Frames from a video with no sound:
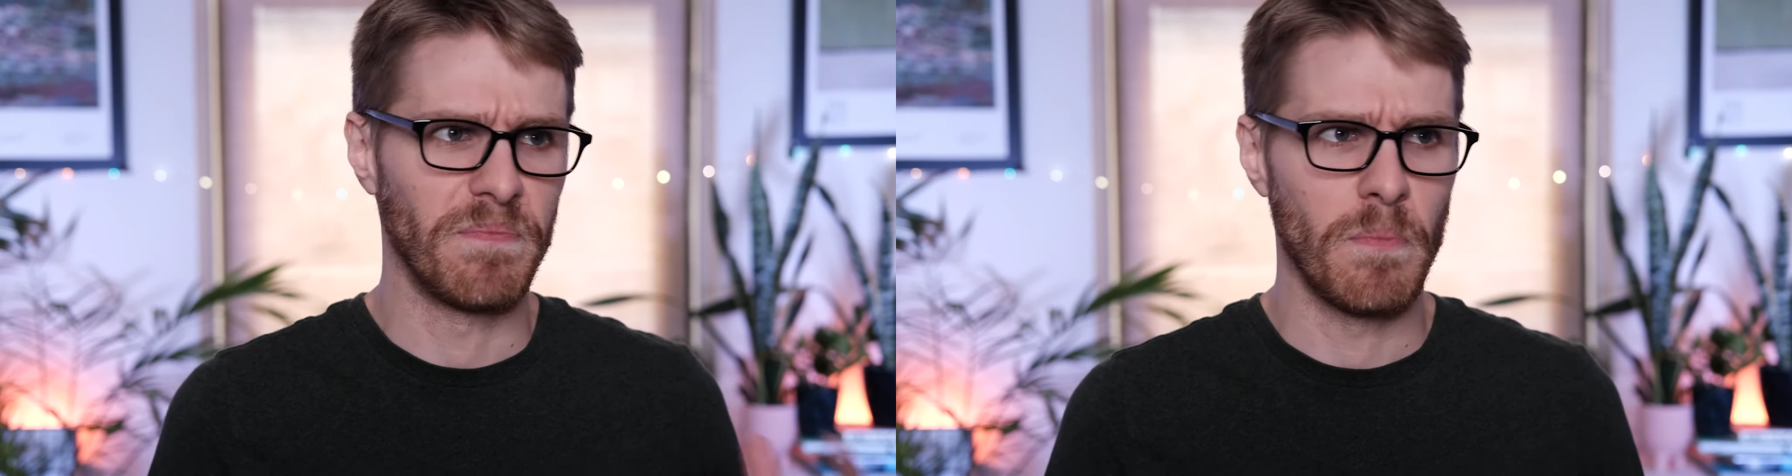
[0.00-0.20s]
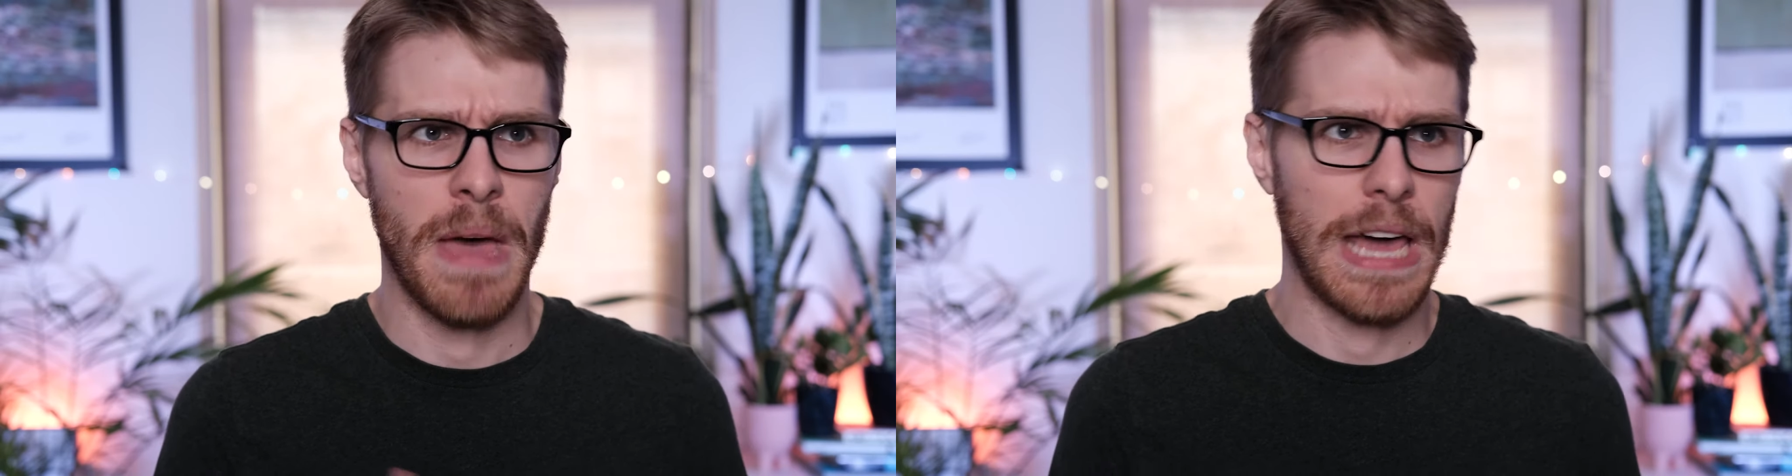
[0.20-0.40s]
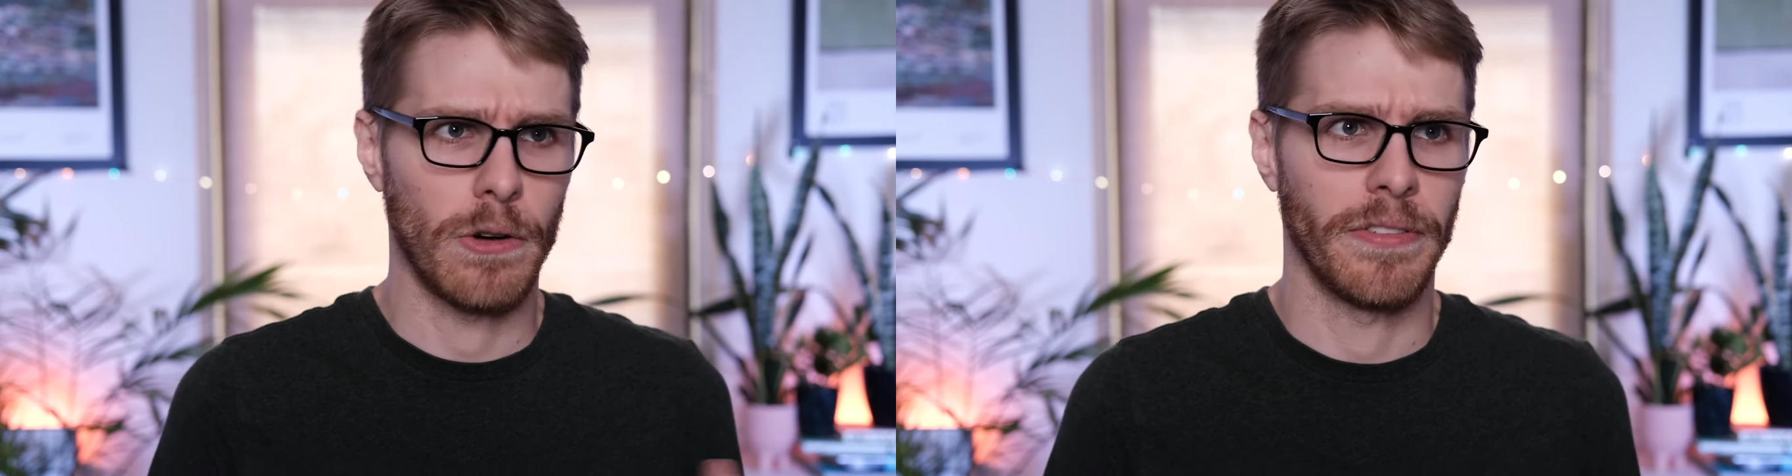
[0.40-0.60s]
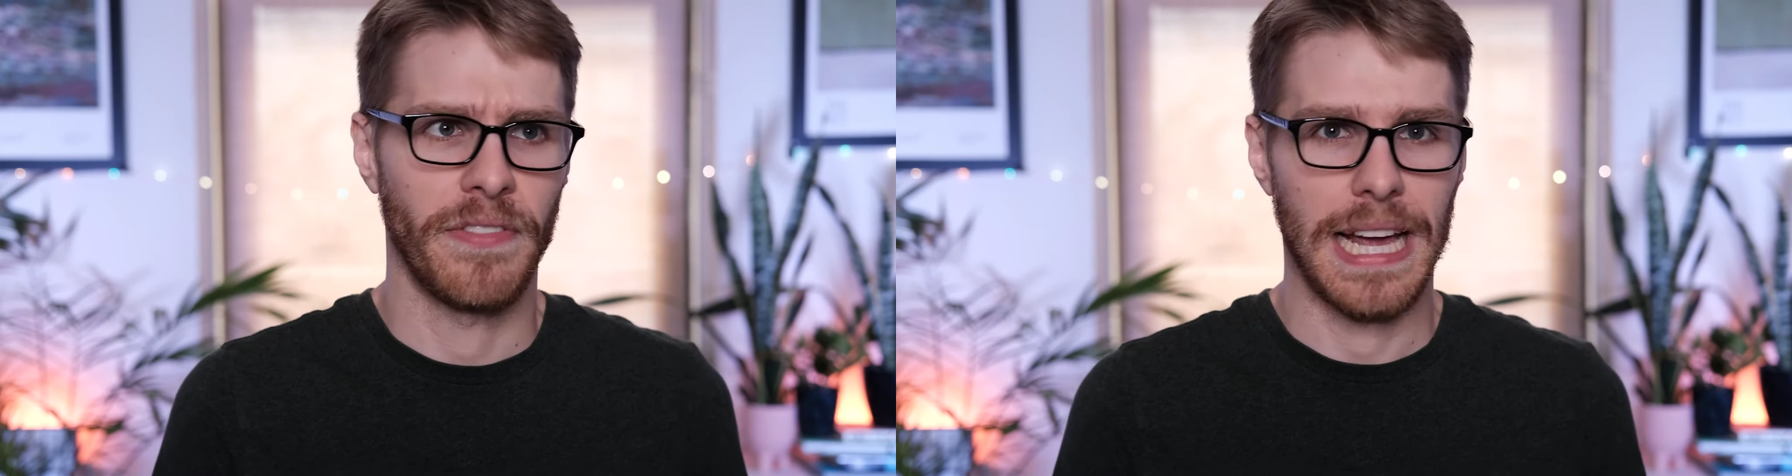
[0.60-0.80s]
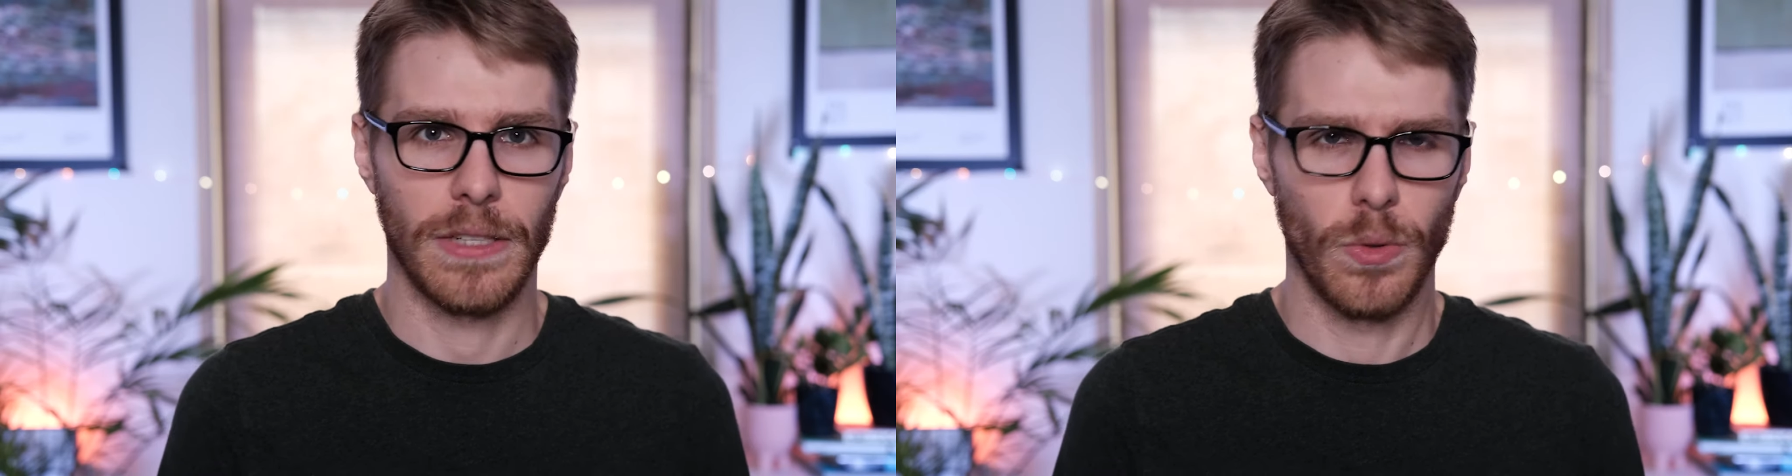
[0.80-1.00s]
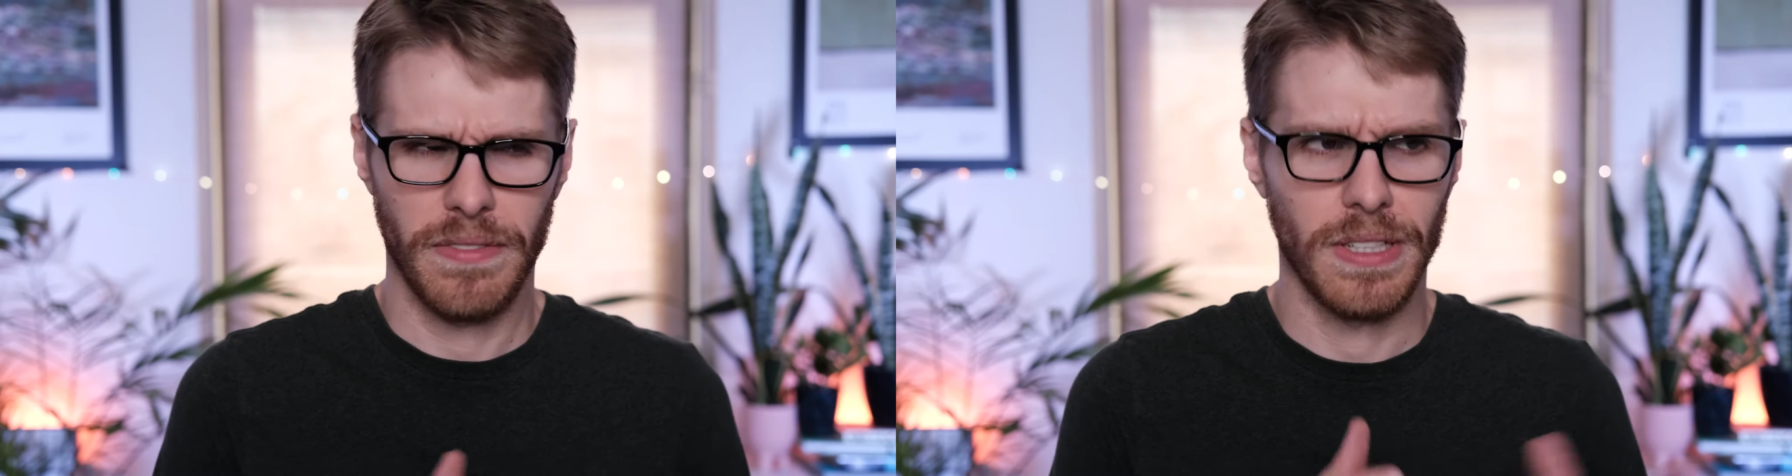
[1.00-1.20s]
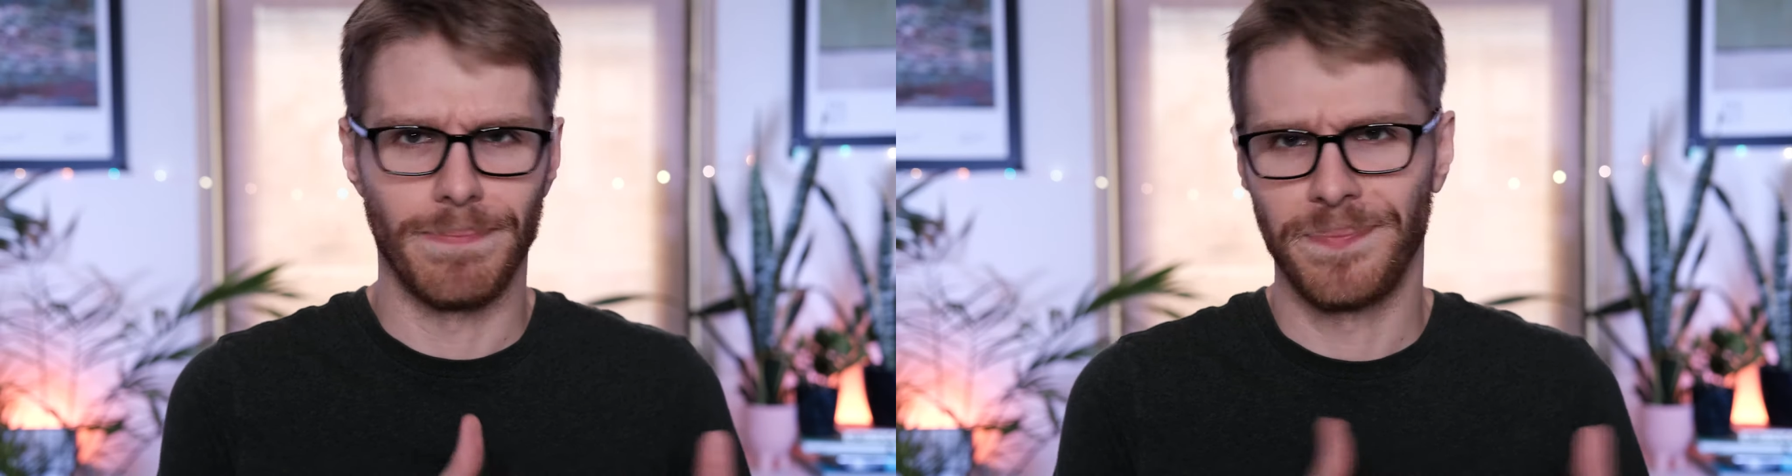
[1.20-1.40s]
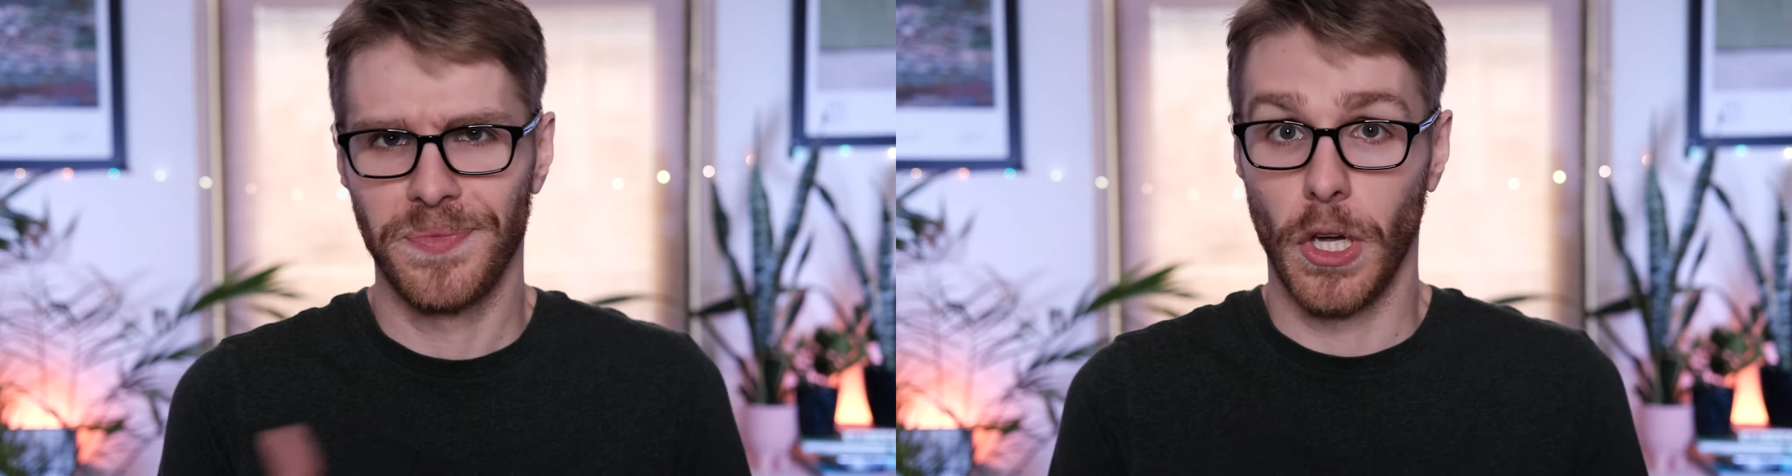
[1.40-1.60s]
matter of fact or even